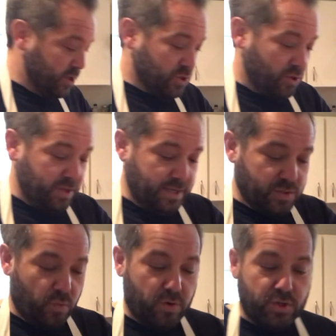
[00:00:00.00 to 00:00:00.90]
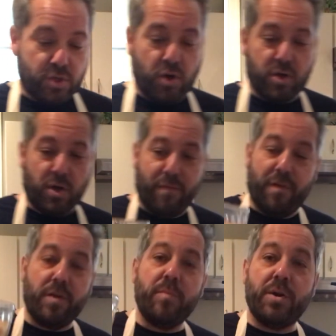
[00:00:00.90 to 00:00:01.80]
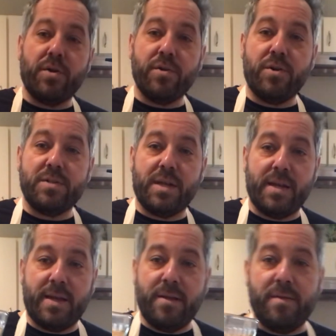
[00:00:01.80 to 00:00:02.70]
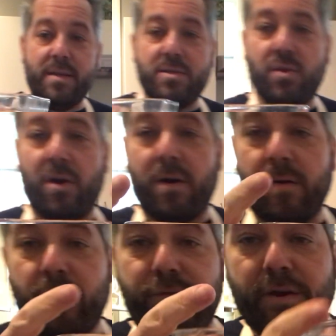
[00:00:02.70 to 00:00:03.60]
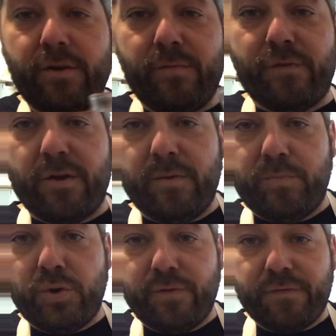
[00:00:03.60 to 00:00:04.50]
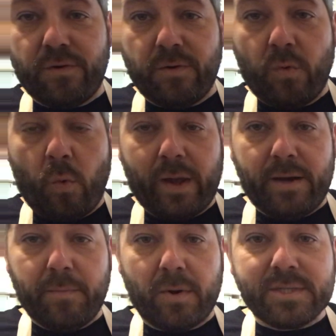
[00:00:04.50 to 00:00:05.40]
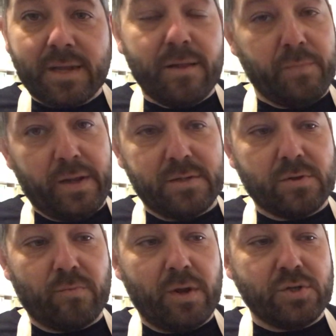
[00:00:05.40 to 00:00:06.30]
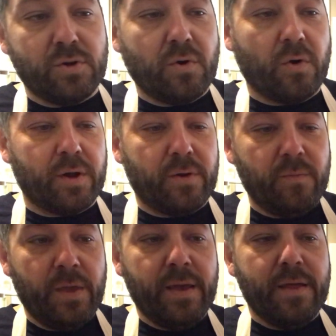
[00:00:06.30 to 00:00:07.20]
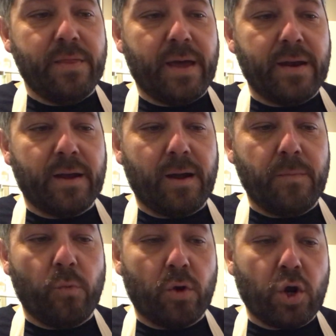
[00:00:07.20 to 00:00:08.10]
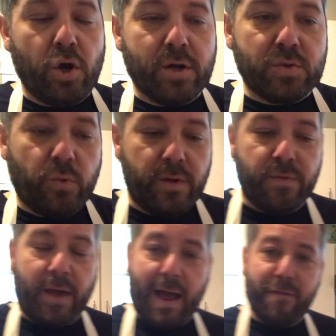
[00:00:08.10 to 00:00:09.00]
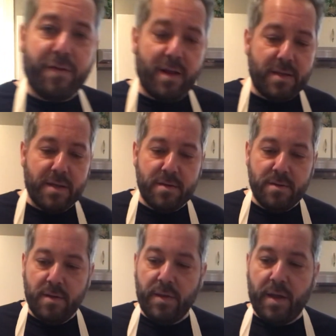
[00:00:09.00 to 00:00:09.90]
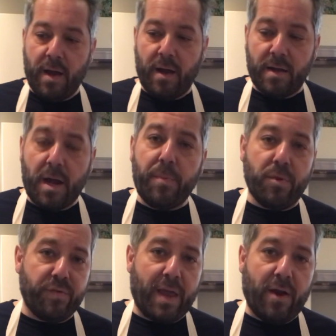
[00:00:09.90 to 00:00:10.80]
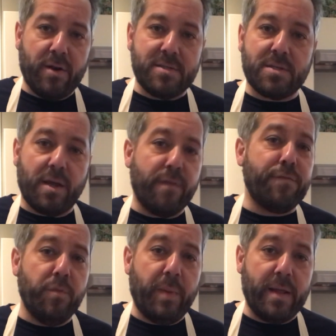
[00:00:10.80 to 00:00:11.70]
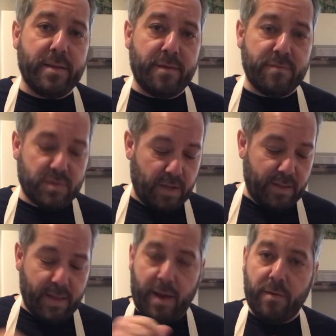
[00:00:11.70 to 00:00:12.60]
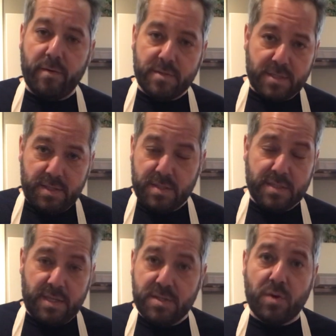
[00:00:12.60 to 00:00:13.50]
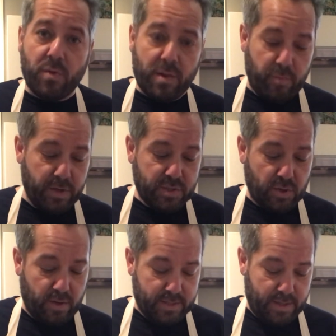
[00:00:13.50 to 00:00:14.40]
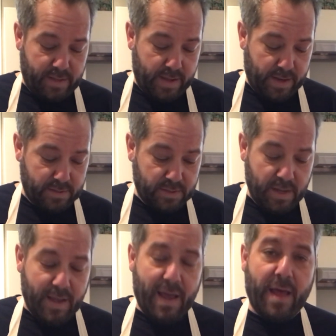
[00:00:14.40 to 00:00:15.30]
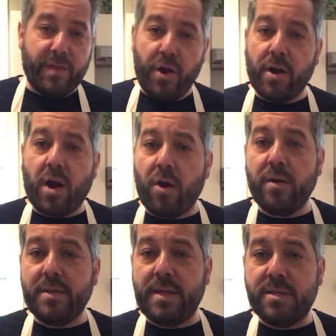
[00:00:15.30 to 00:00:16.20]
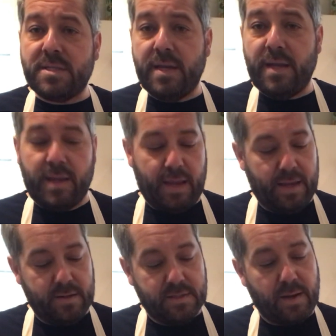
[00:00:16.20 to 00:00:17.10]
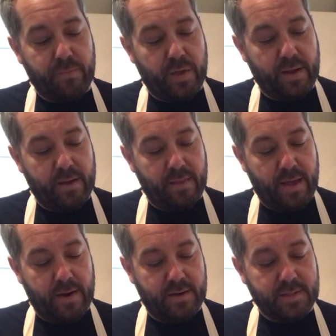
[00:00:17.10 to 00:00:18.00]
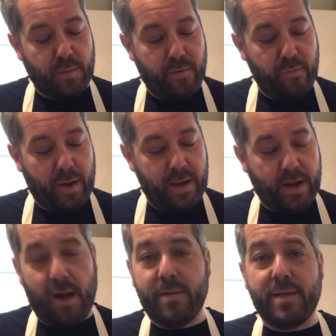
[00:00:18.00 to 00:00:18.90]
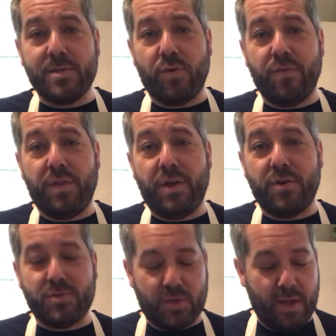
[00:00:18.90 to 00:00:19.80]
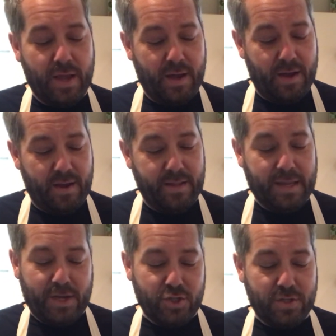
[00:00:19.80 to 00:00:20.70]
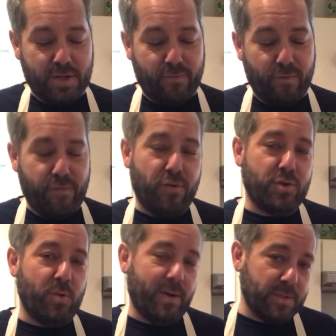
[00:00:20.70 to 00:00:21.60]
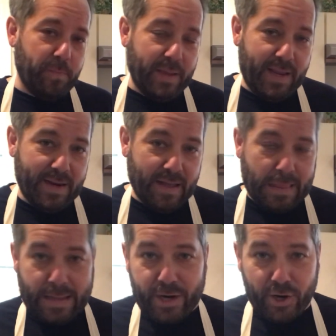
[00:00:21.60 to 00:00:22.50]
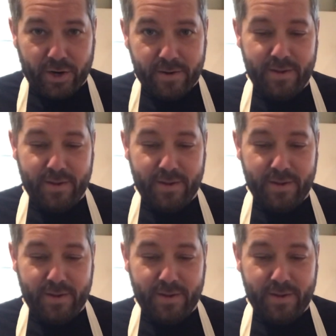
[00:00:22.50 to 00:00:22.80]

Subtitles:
So these were just cooked off a little bit earlier today. These are very, very beautiful white Marcella beans from Rancho Gordo that were cooked with a half an onion, a couple of carrots, and a few bay leaves, and then seasoned with a little bit of salt at the end. And they are currently sitting in something that some of my colleagues over the years in kitchens have referred to as bean liquor.